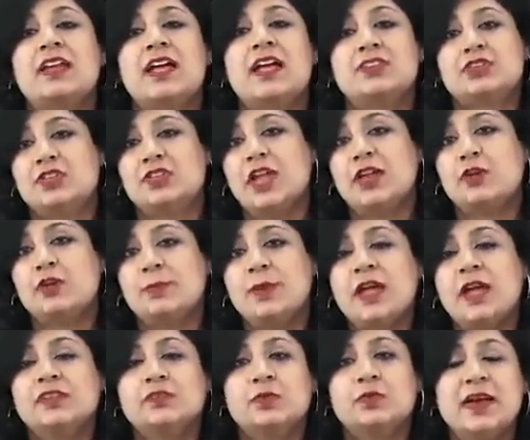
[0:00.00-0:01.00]
rise in IOP,
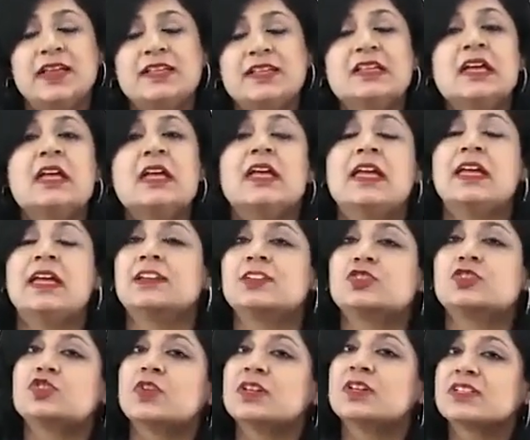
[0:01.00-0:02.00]
otherwise it
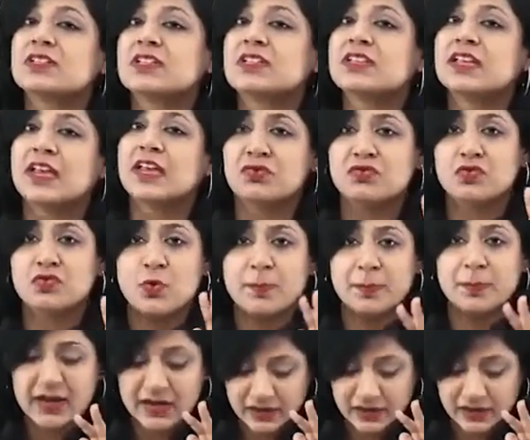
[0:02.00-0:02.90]
is just a secondary open